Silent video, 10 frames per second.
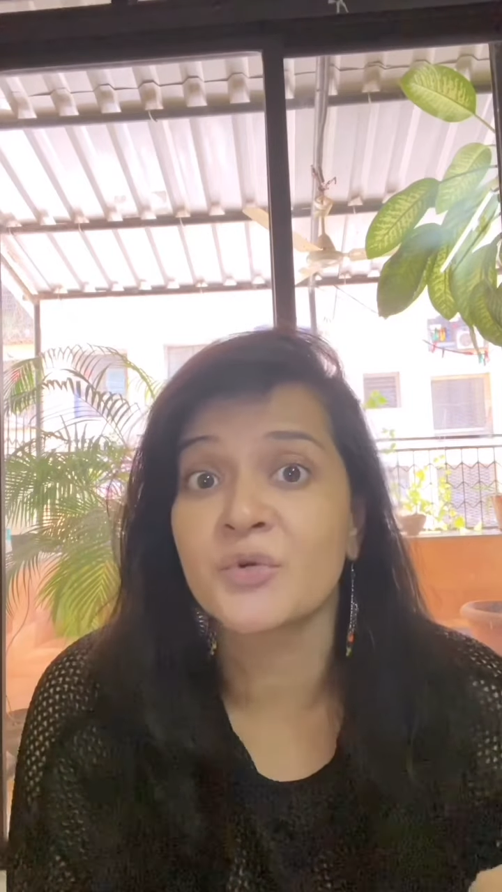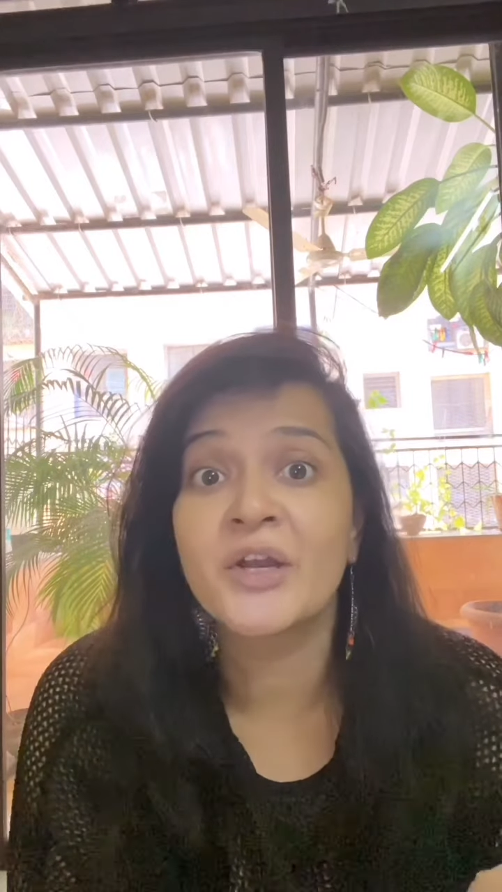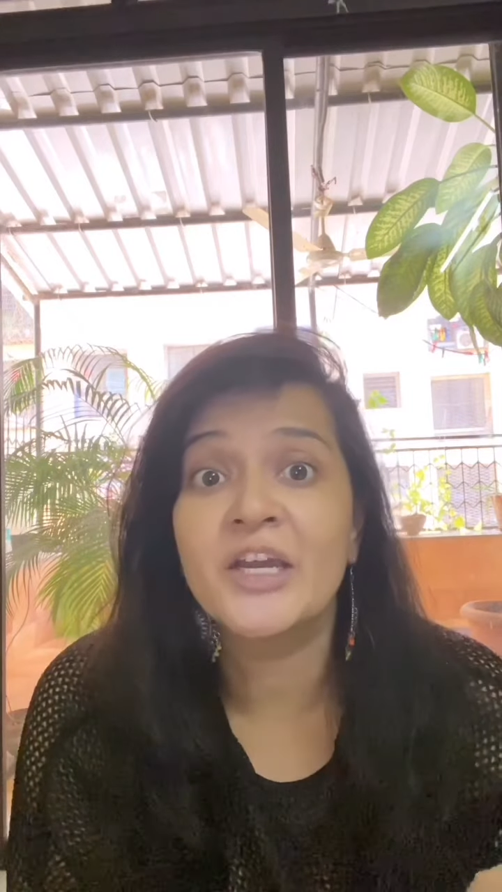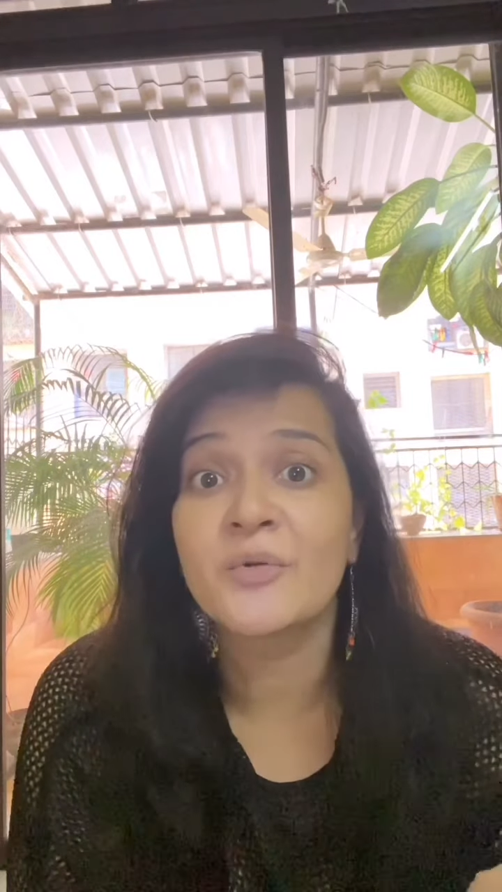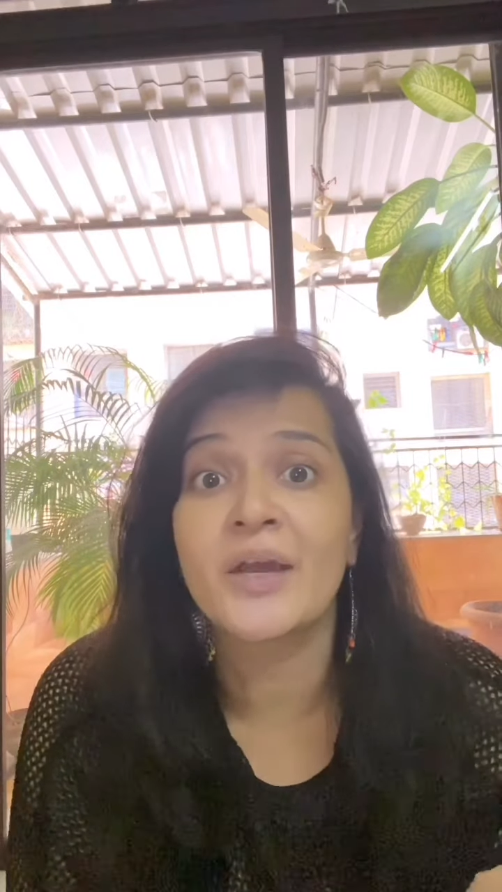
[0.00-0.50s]

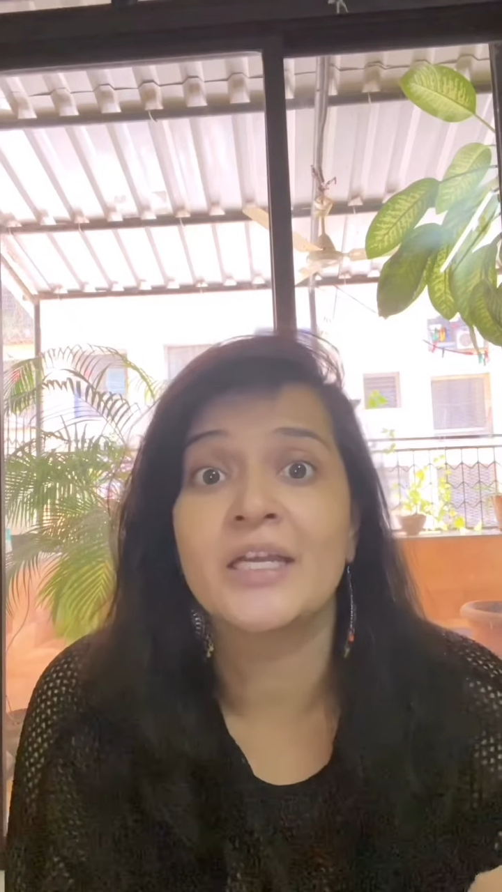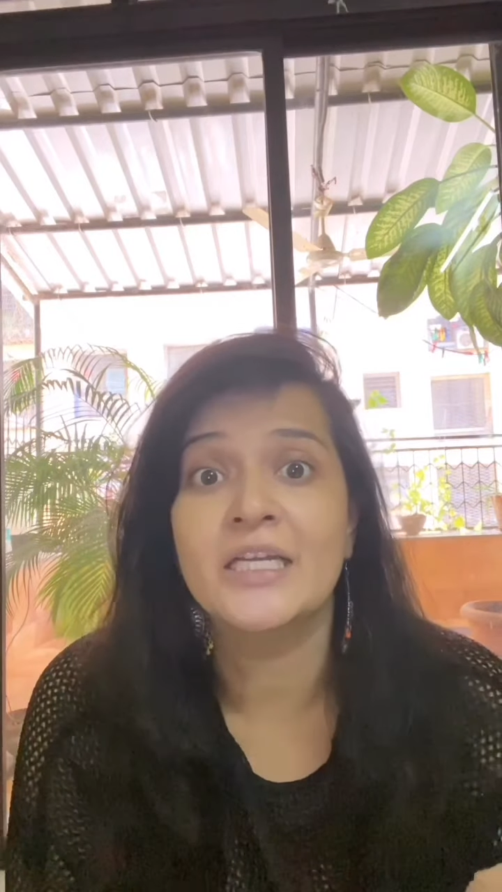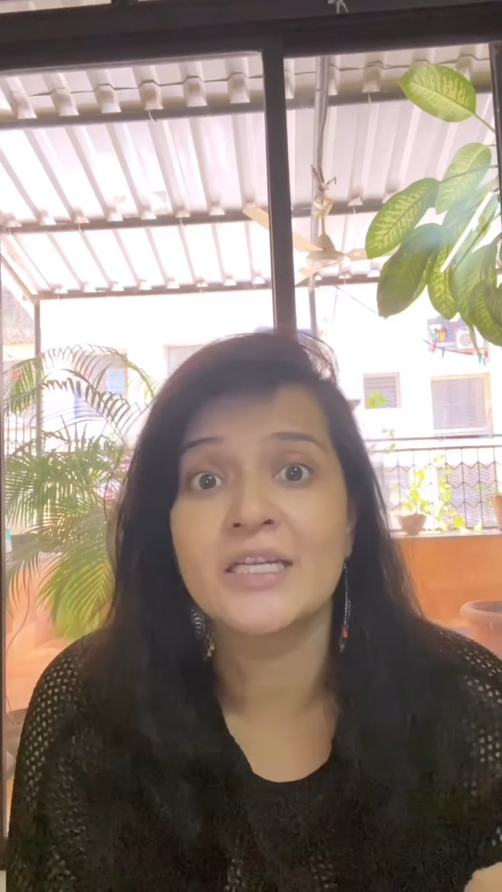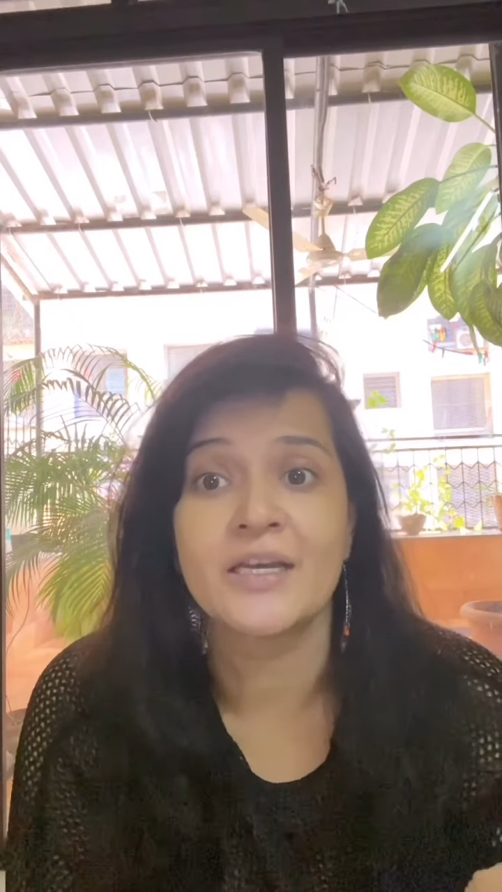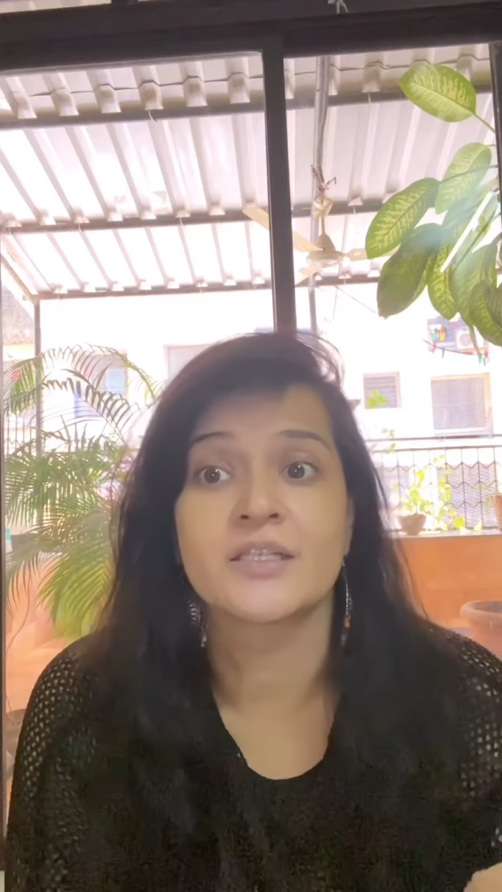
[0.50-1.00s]
three
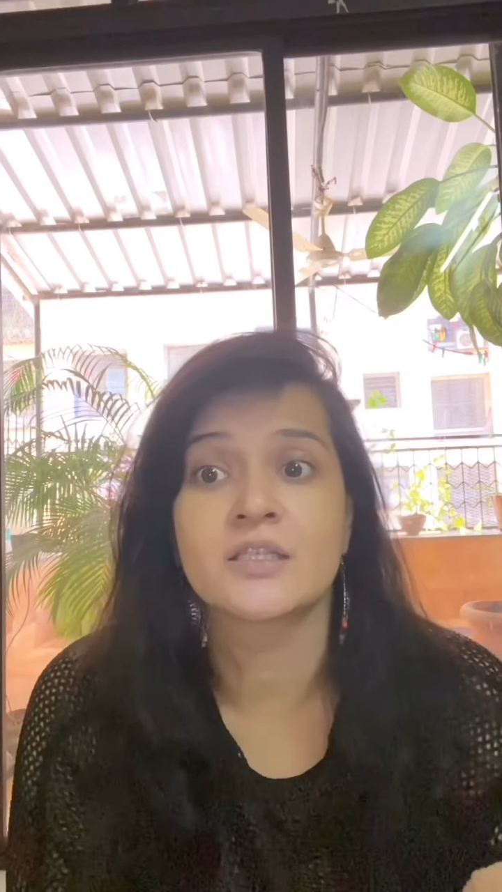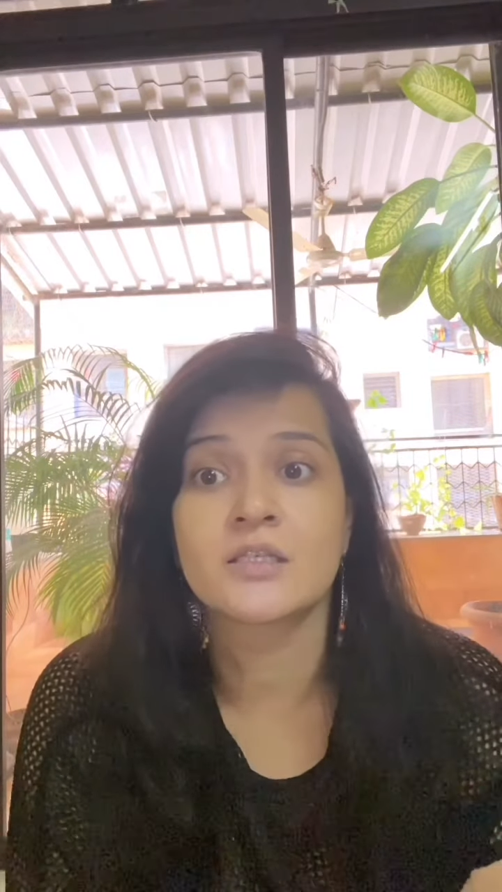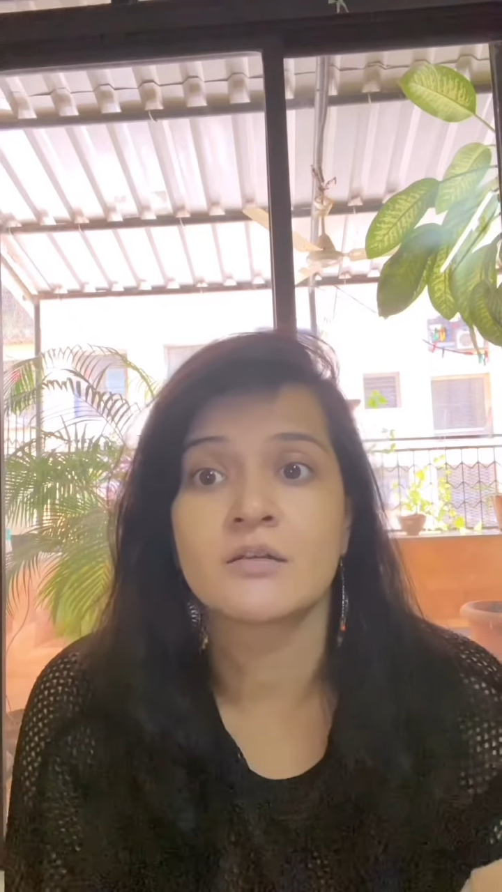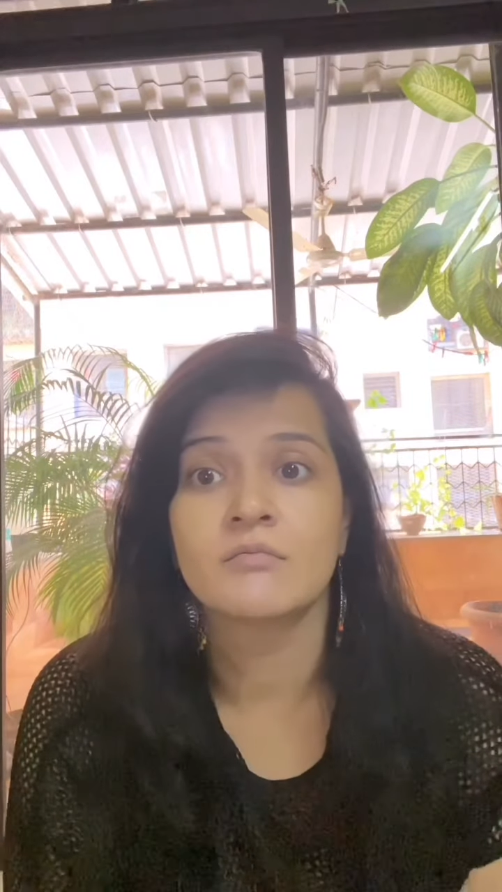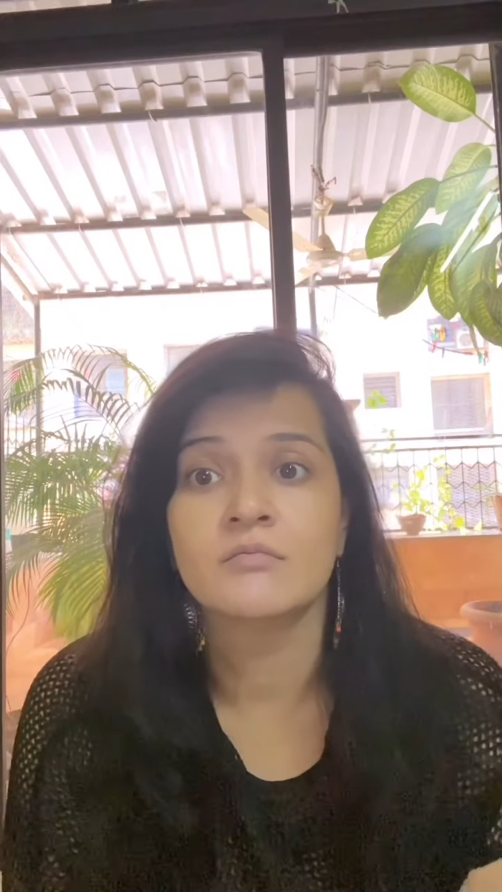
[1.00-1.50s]
rainy
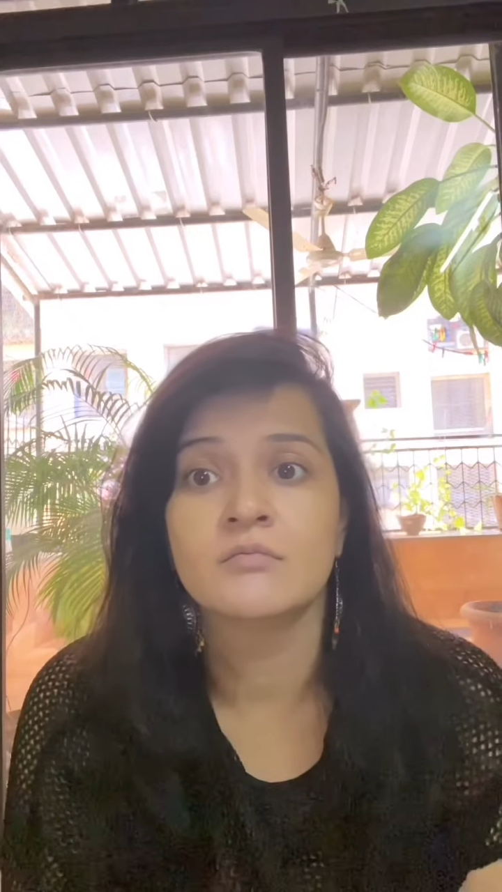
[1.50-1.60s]
days.